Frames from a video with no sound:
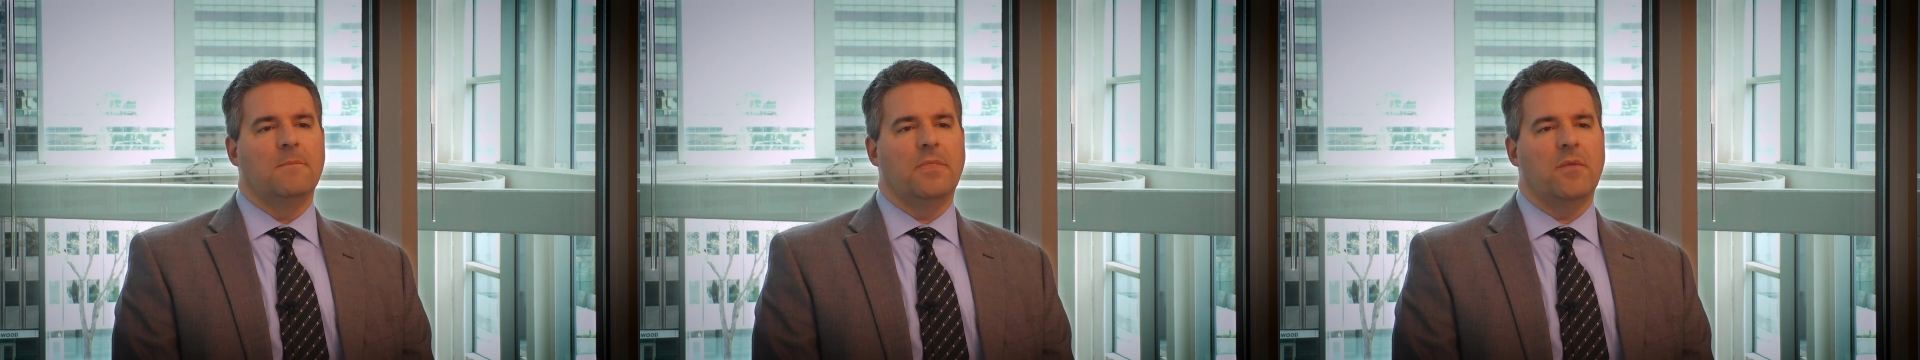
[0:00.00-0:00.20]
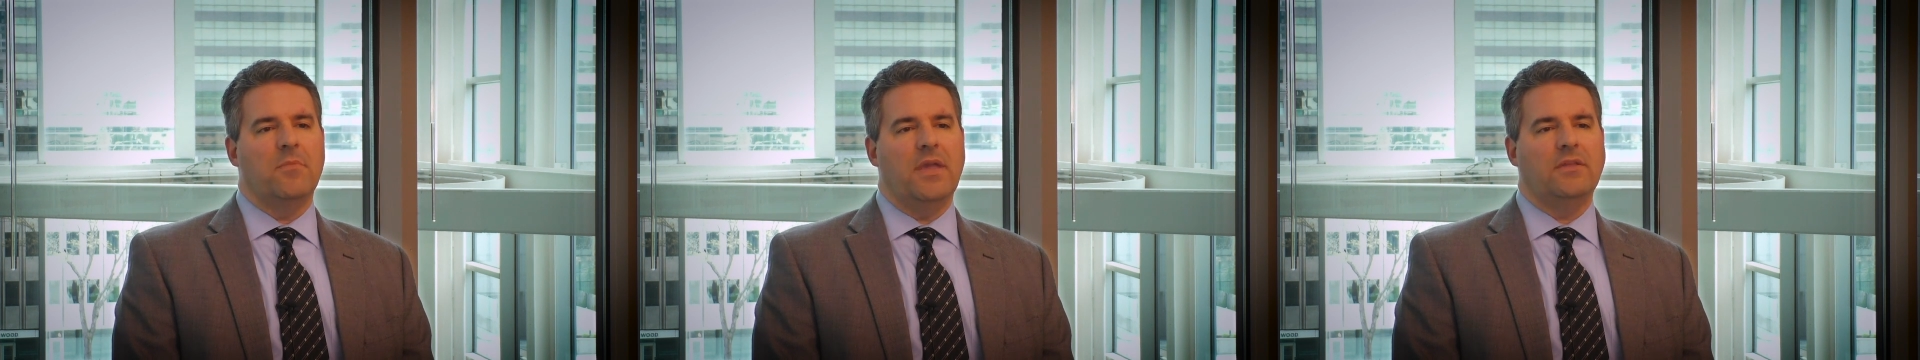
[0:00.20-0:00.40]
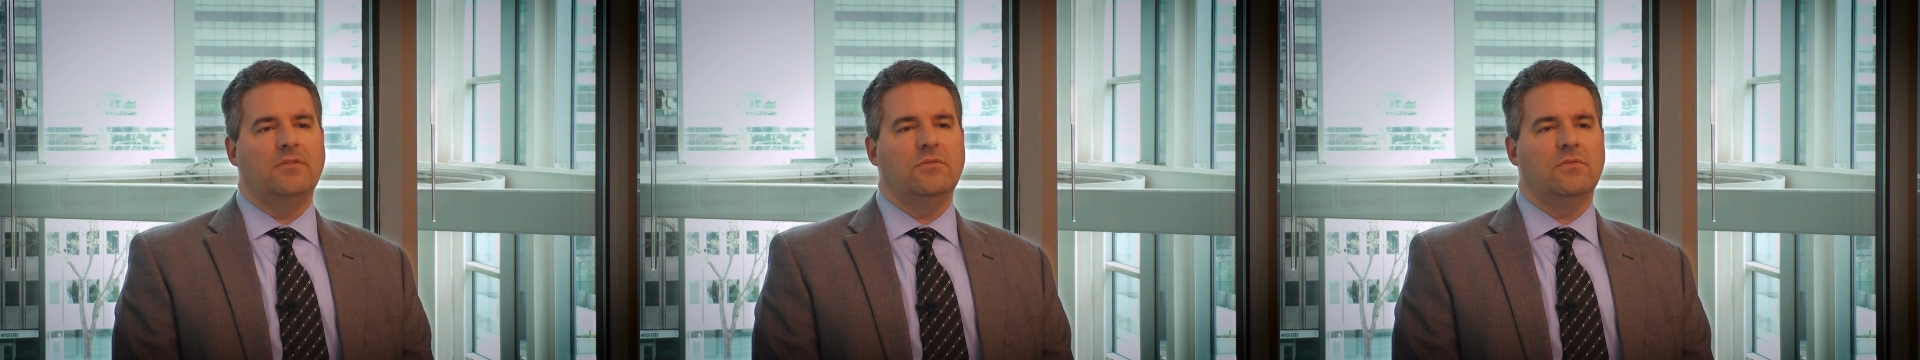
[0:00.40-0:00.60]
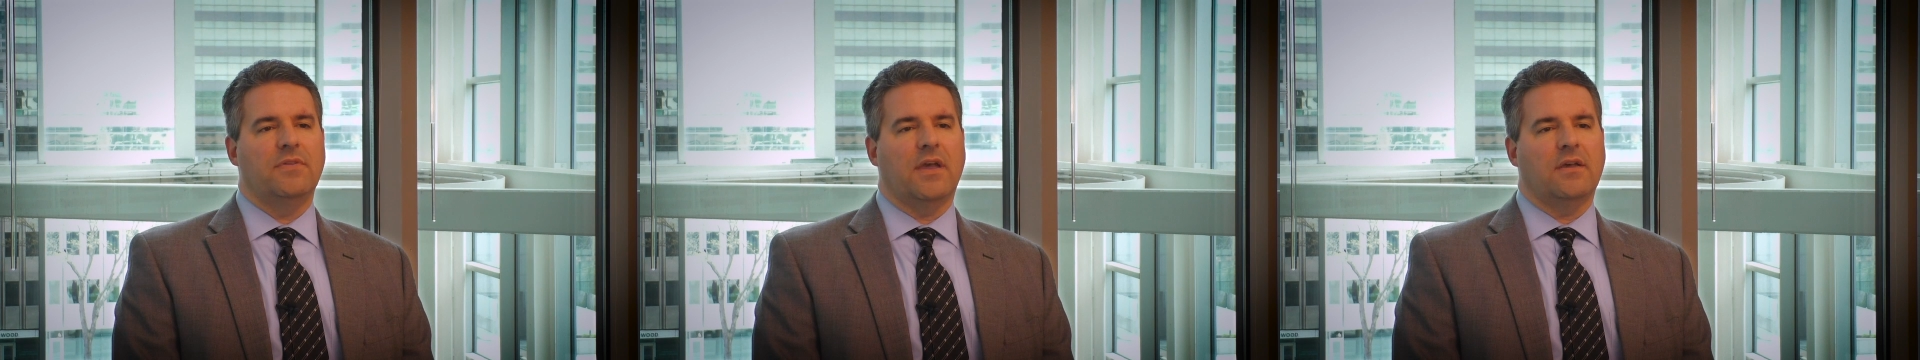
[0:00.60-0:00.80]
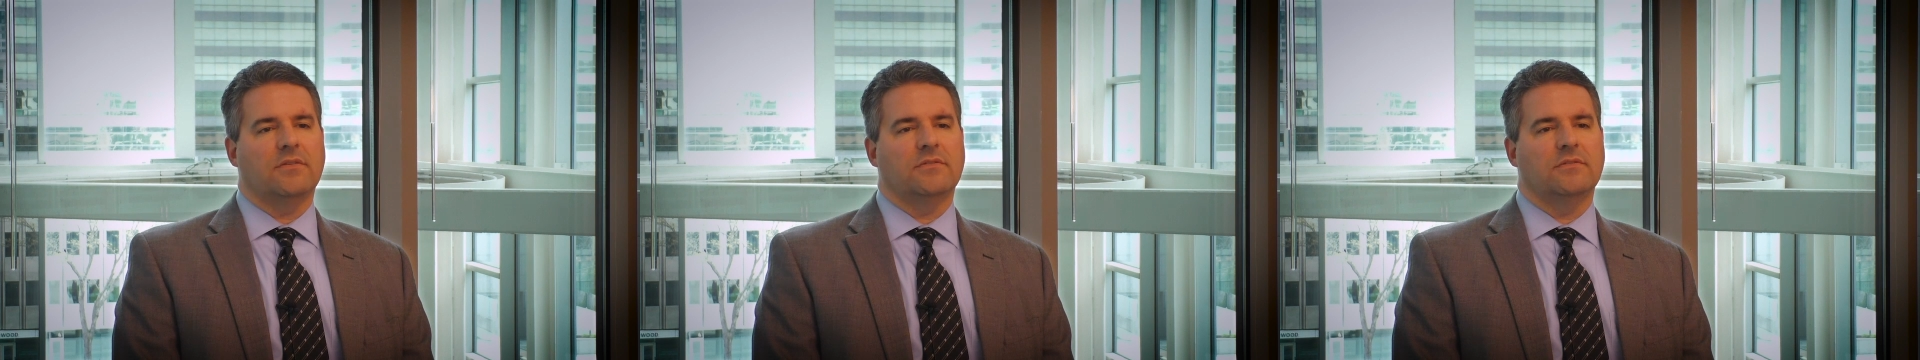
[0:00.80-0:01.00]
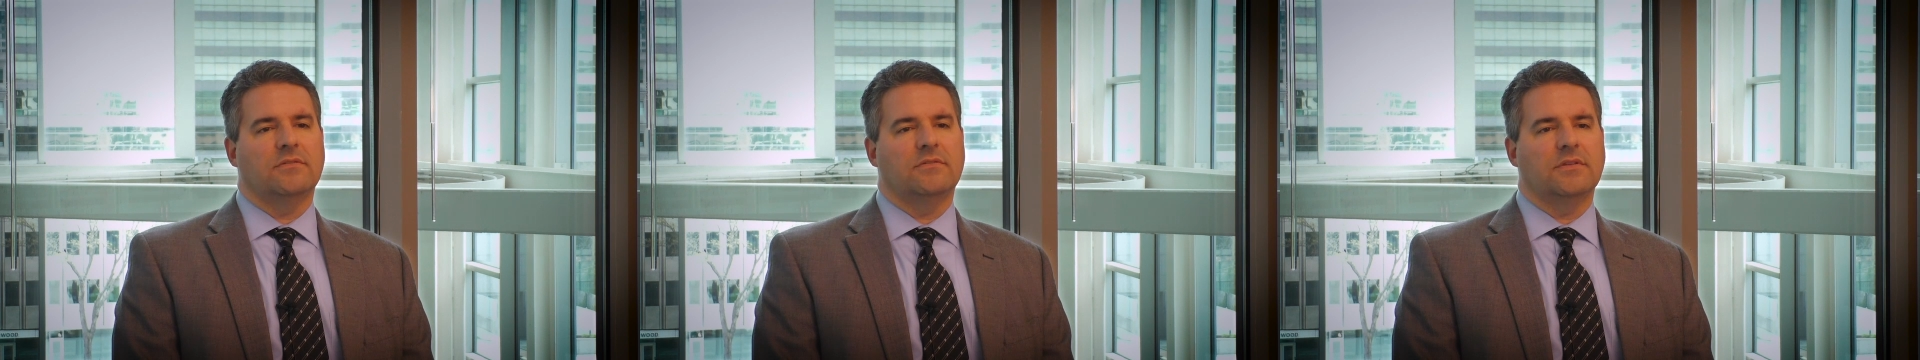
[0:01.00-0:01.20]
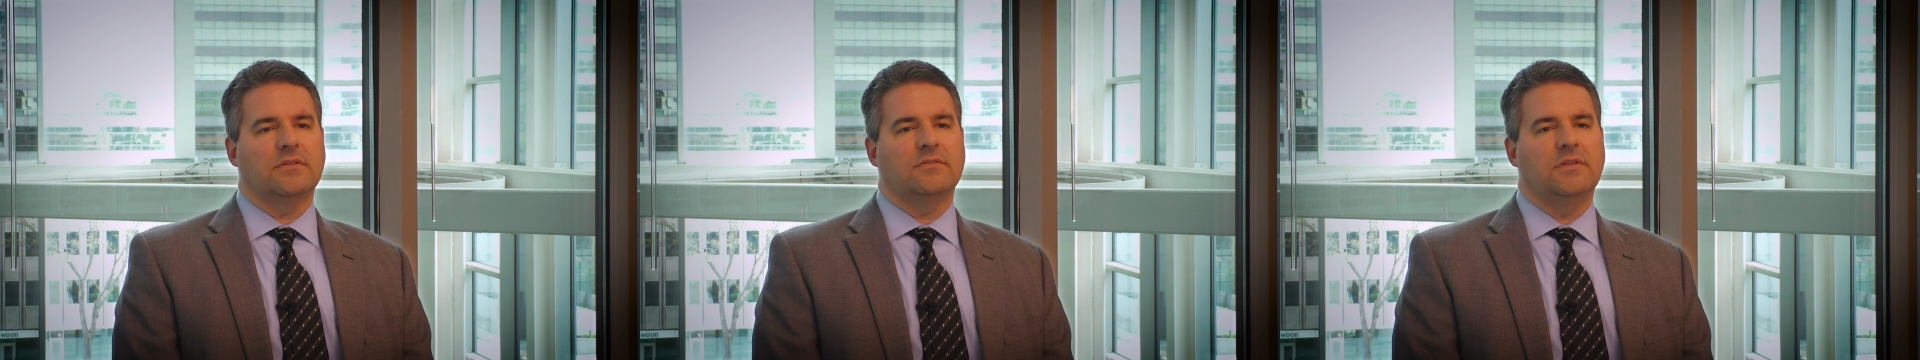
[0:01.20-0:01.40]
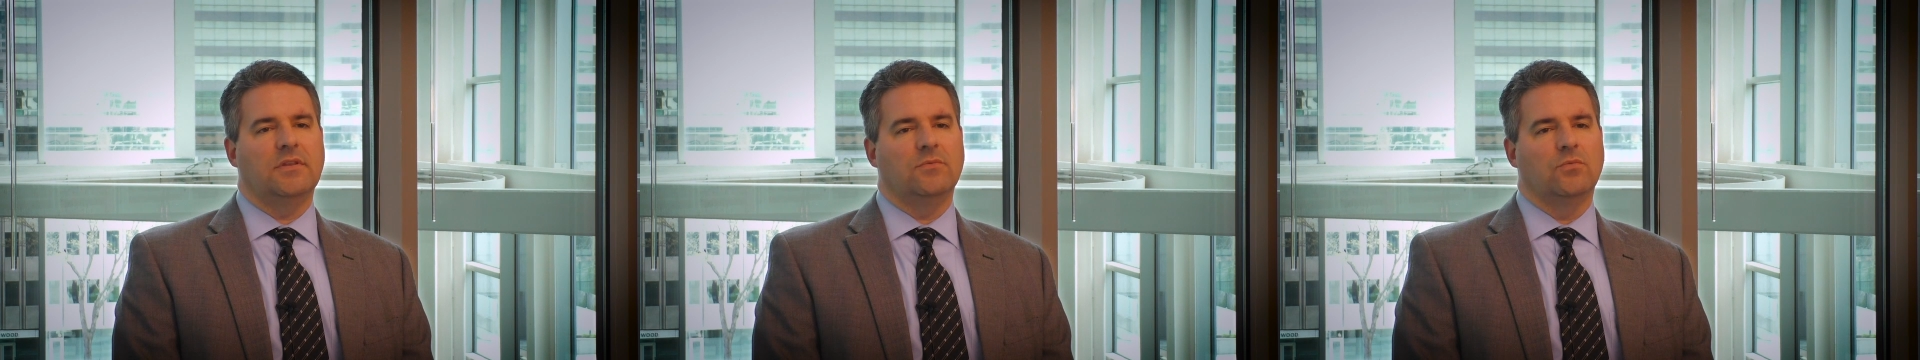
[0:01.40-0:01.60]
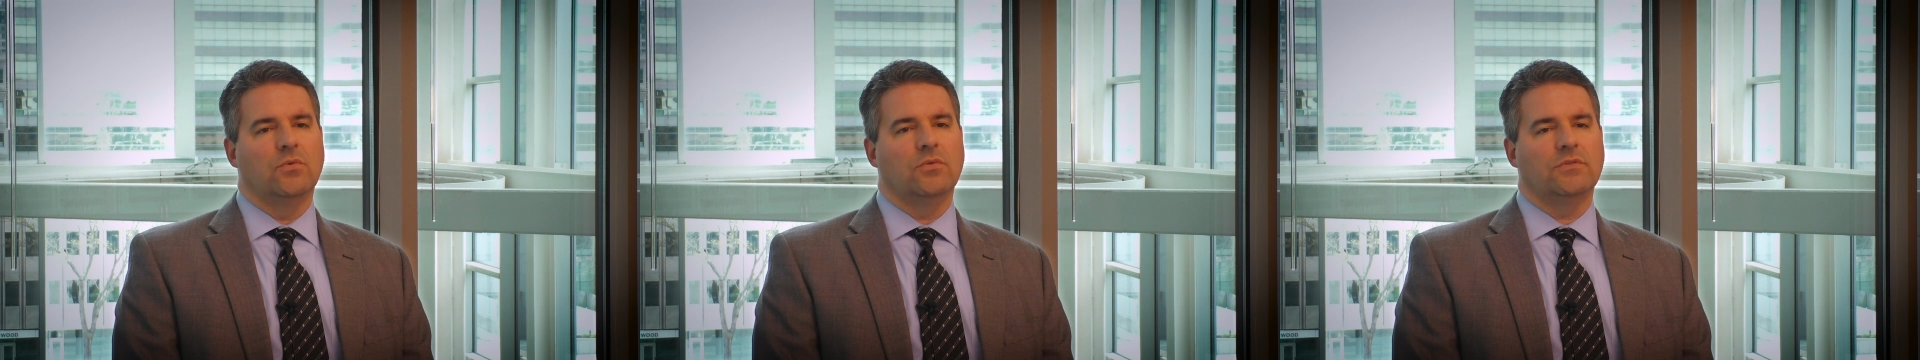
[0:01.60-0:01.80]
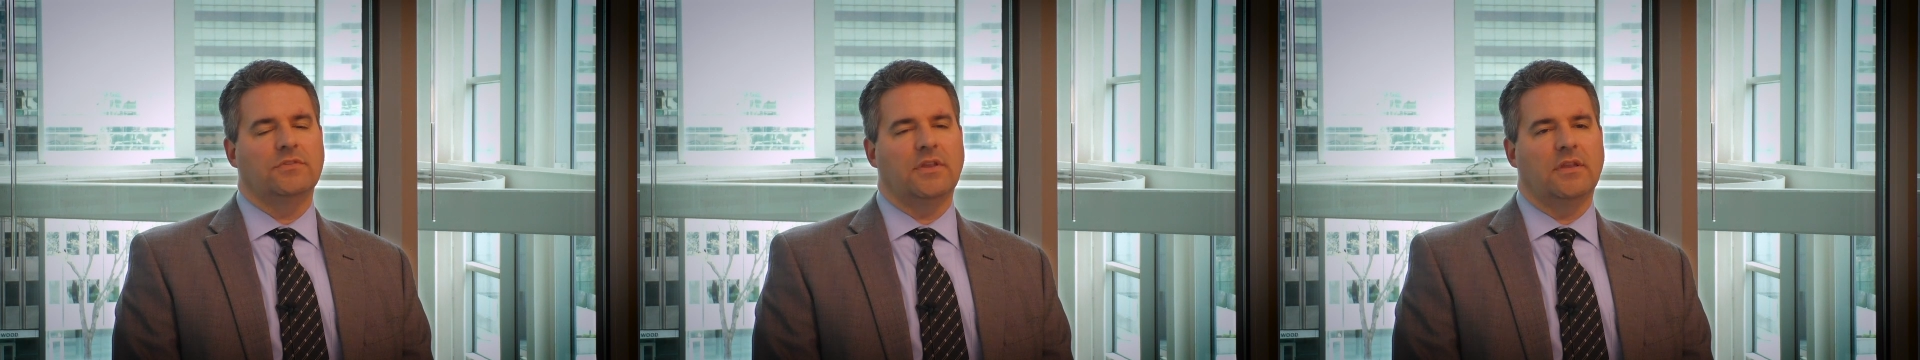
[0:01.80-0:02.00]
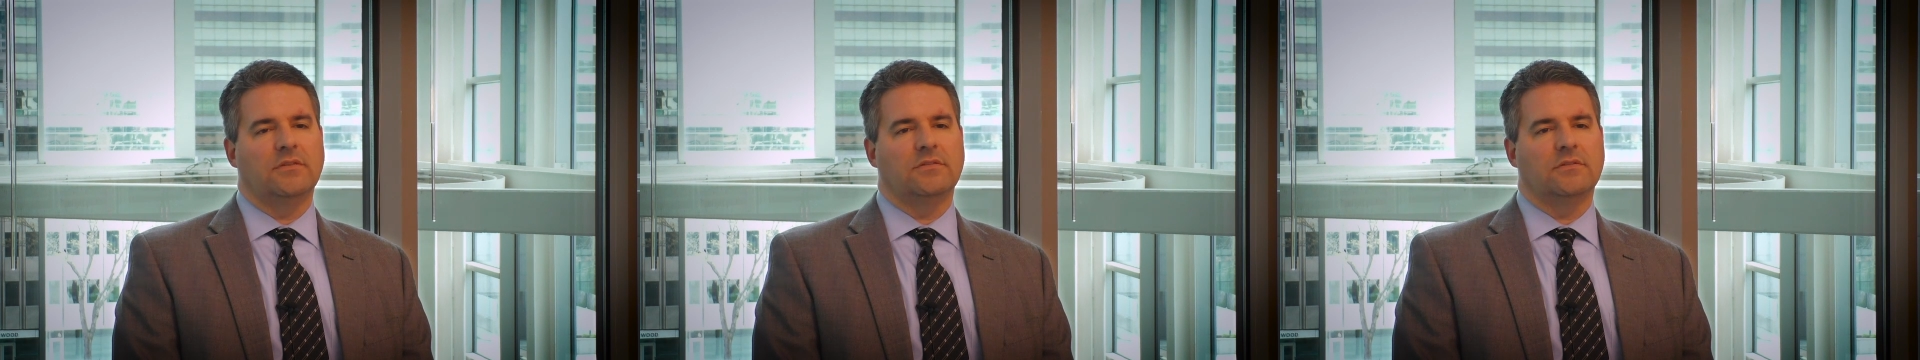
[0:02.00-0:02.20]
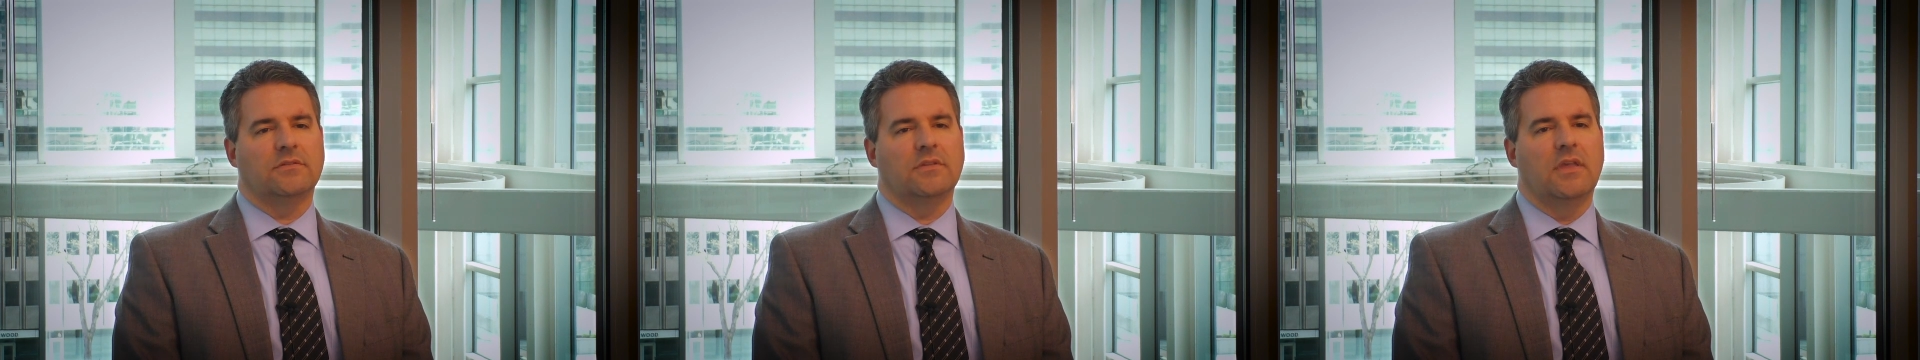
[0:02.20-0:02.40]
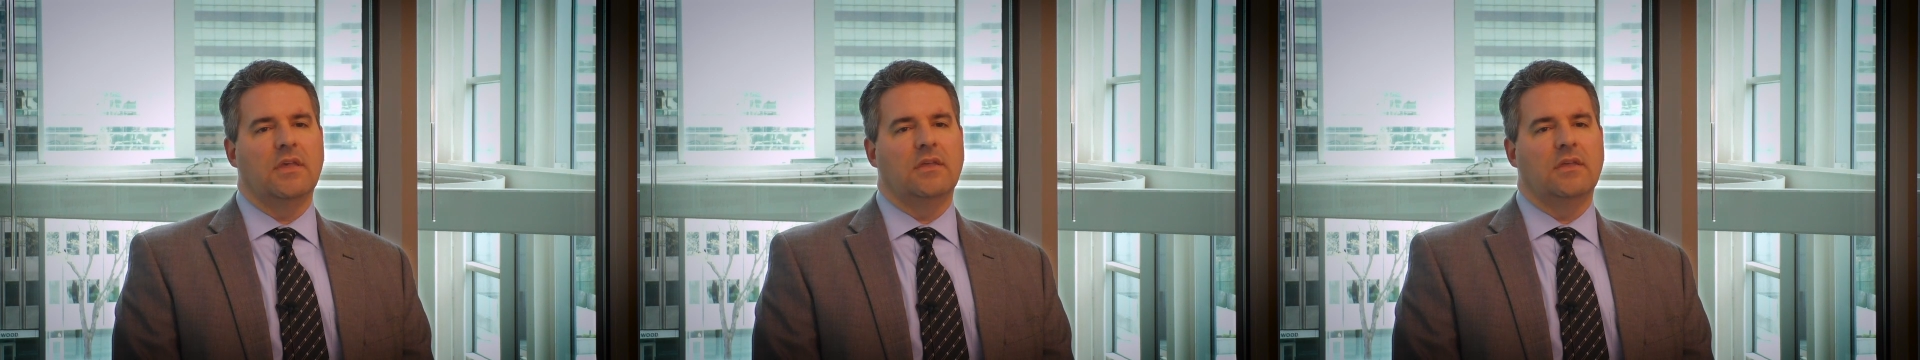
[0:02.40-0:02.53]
The May 2016 rule changes